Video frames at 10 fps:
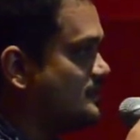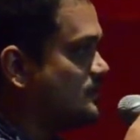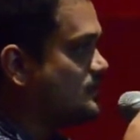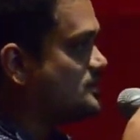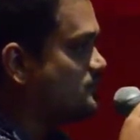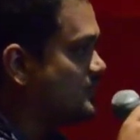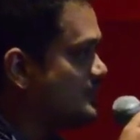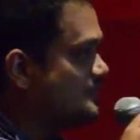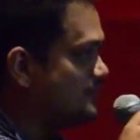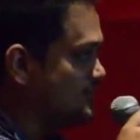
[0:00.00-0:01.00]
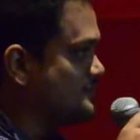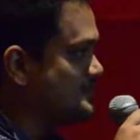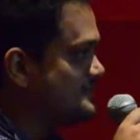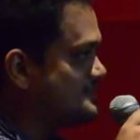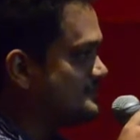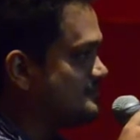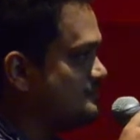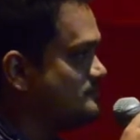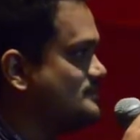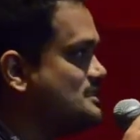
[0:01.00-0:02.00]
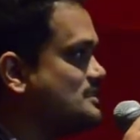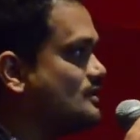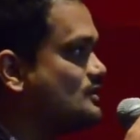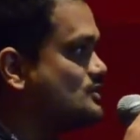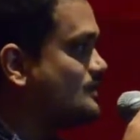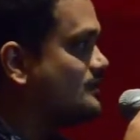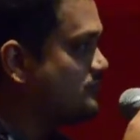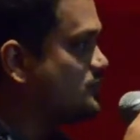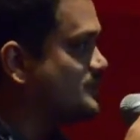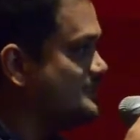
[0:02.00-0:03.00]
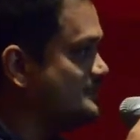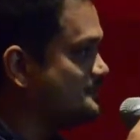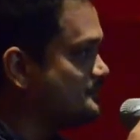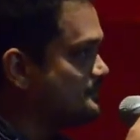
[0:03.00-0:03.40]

or the World Monuments, which also are 14,